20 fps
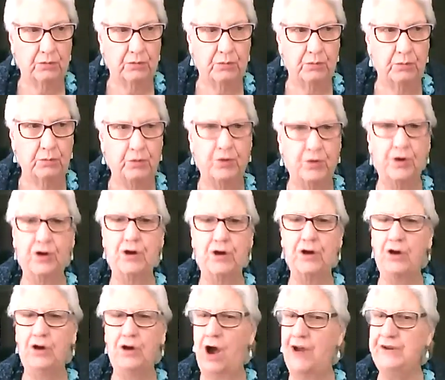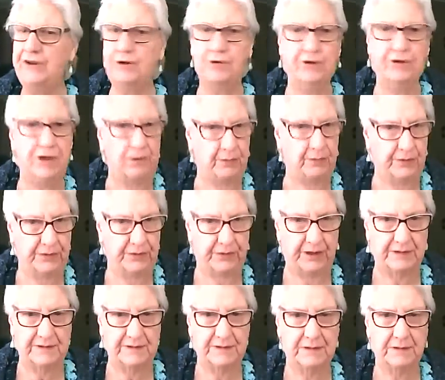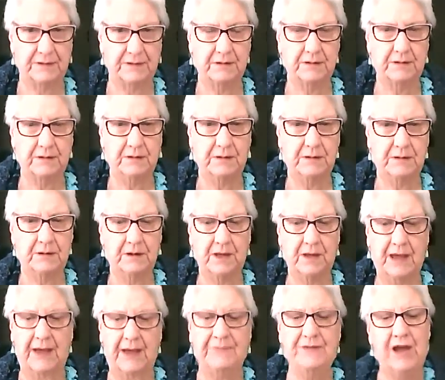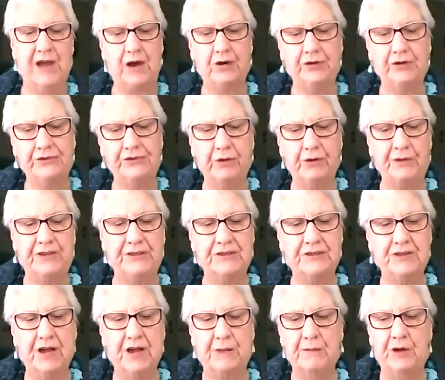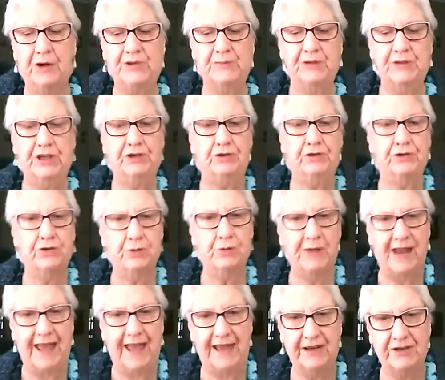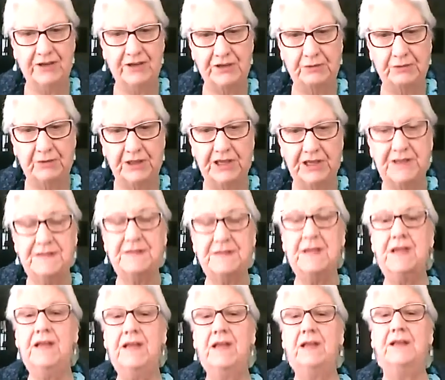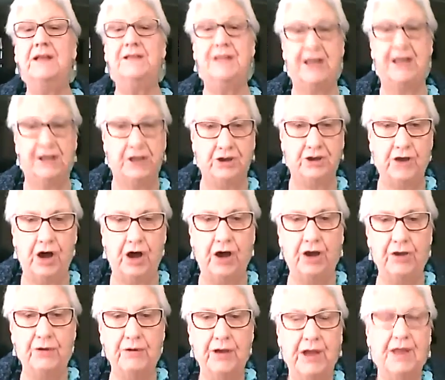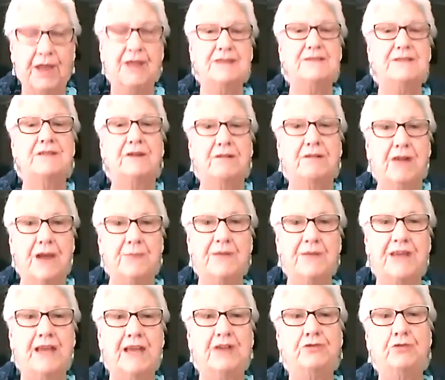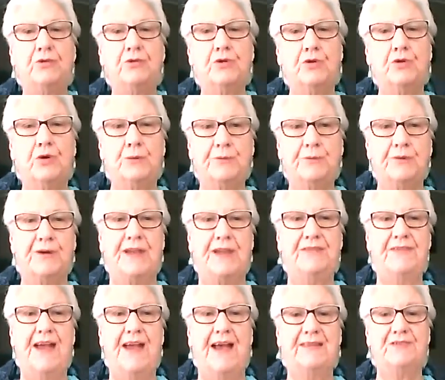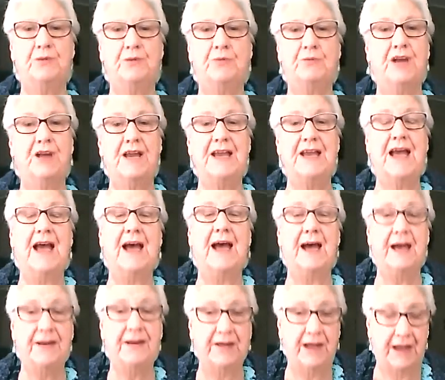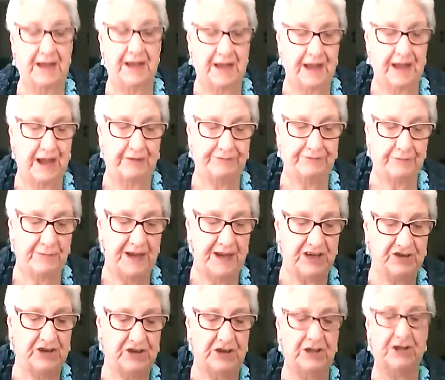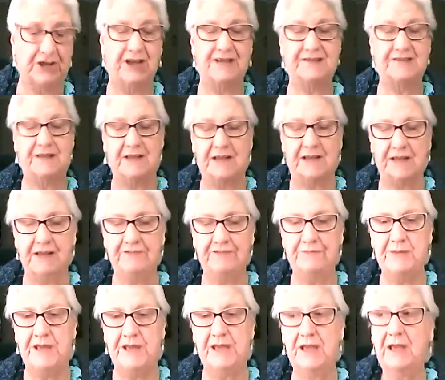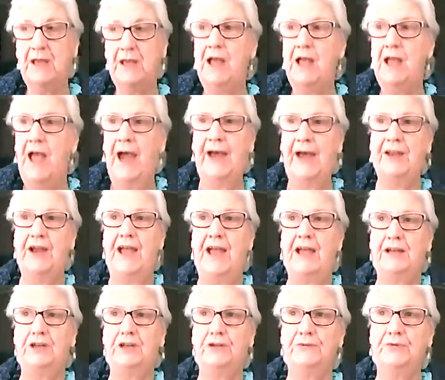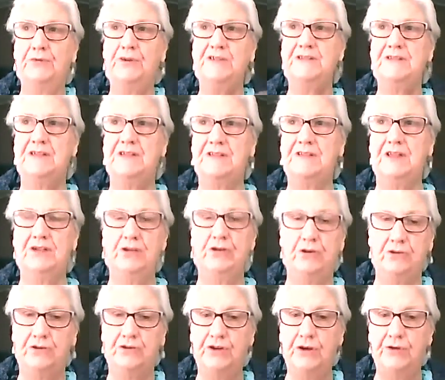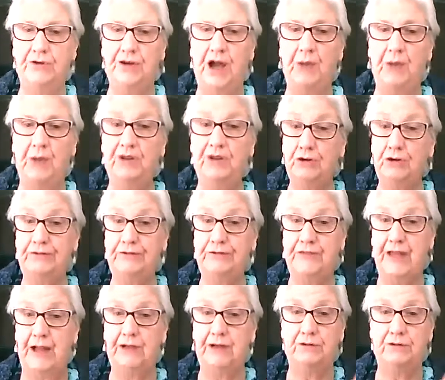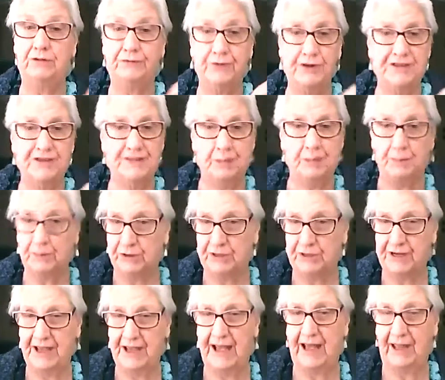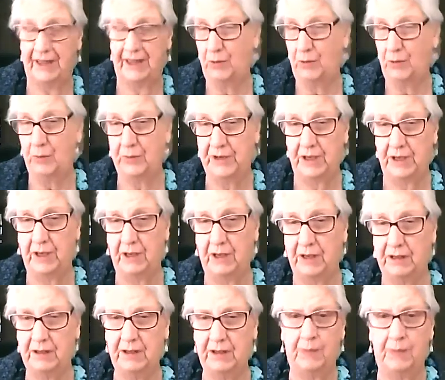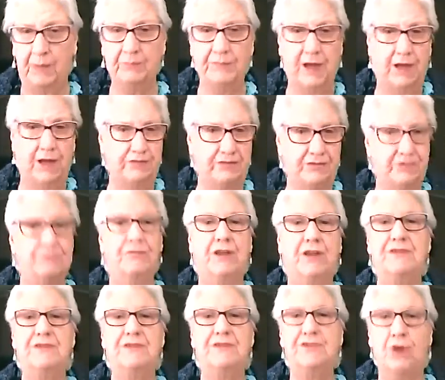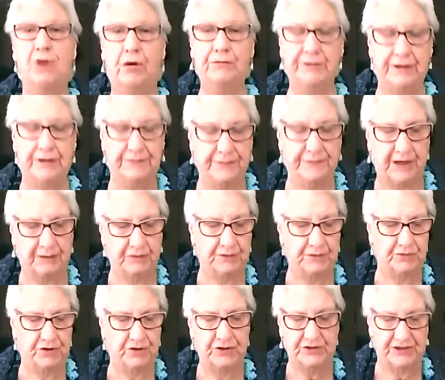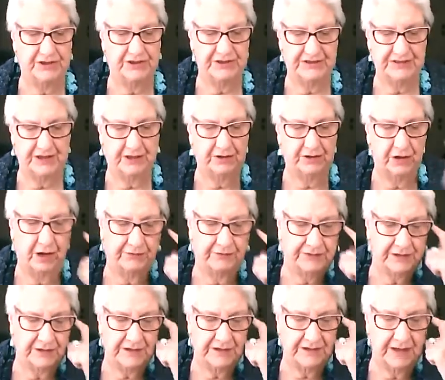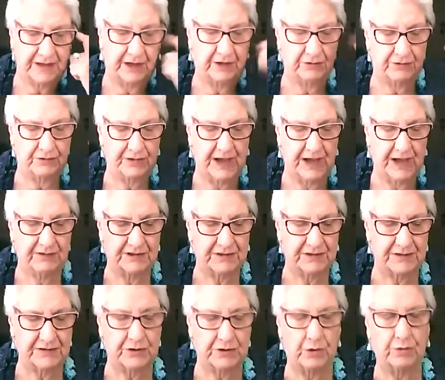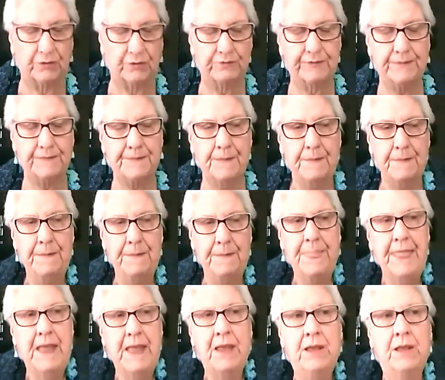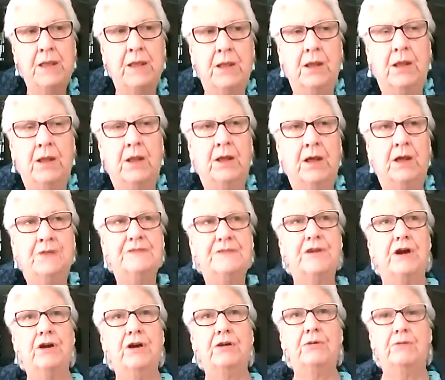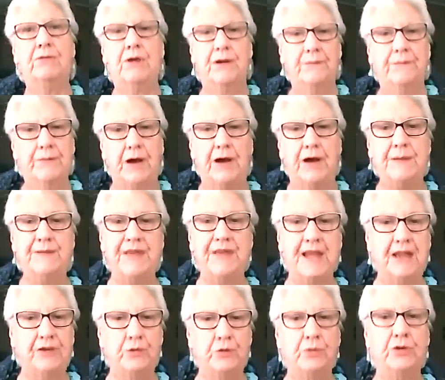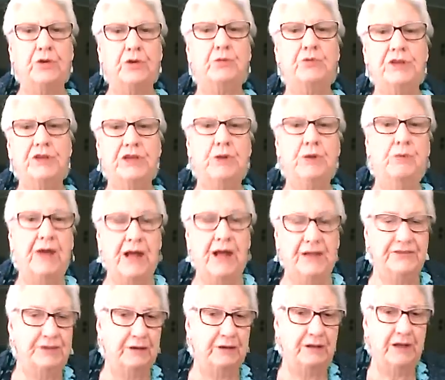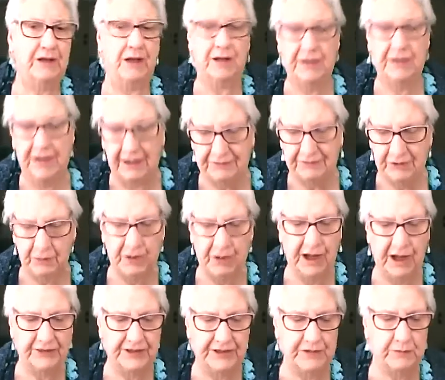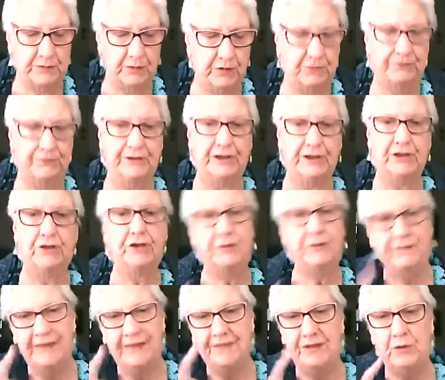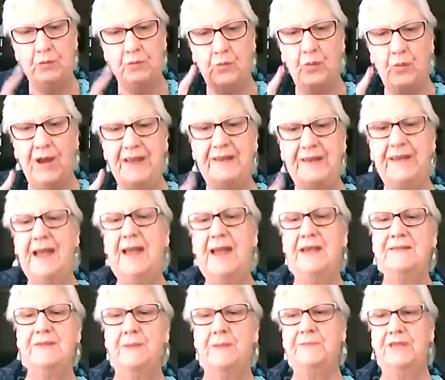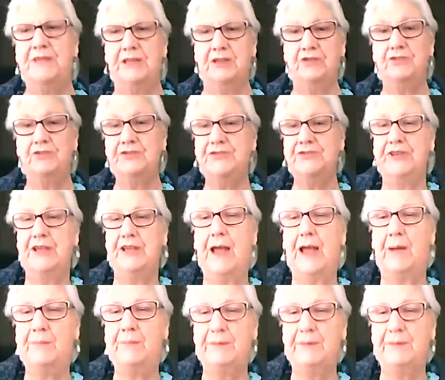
were not agreeing with this. And also at the time I was beginning to learn about energy releasing and letting go. So I began to incorporate that. So when I had an affirmation and I said, I love me, and I had a little voice that said, no, you don't, I would for that little voice and pull it out like a weed and dissolve it. I would usually just send it off to the sun or to have it dissolve. So I began to work really well. So after a while, these were really good. And then one day, something interesting happened.